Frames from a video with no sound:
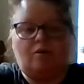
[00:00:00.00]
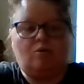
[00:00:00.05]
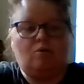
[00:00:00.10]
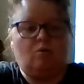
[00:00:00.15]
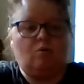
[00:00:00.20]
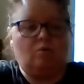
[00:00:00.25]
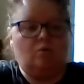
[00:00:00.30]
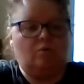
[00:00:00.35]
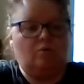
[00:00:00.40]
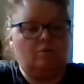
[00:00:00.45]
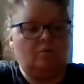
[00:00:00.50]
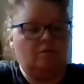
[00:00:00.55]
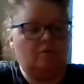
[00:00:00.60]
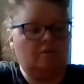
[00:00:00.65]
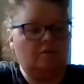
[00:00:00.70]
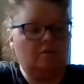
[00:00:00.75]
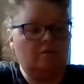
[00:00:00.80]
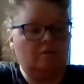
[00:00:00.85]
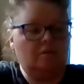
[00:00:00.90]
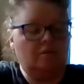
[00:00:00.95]
whole
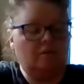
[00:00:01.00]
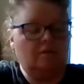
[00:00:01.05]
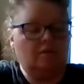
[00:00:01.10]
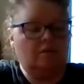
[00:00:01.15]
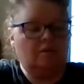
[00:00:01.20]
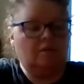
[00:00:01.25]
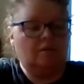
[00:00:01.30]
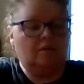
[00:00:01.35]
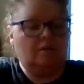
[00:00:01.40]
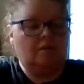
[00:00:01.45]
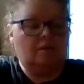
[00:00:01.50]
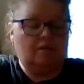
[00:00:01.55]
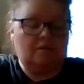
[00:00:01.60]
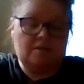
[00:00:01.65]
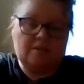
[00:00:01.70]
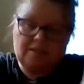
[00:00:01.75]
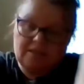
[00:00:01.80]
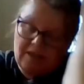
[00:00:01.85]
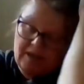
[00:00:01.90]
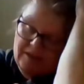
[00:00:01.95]

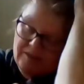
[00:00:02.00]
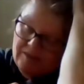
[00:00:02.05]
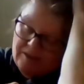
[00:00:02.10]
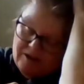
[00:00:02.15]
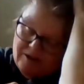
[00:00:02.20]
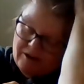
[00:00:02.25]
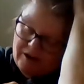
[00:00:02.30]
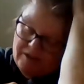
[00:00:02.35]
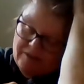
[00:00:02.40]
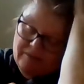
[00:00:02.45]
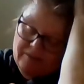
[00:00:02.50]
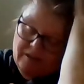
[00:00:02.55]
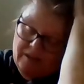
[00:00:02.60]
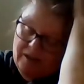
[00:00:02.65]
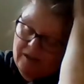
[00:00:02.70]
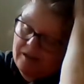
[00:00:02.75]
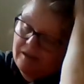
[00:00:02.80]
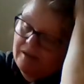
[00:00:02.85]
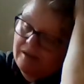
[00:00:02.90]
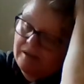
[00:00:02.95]
side there, I
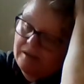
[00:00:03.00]
think.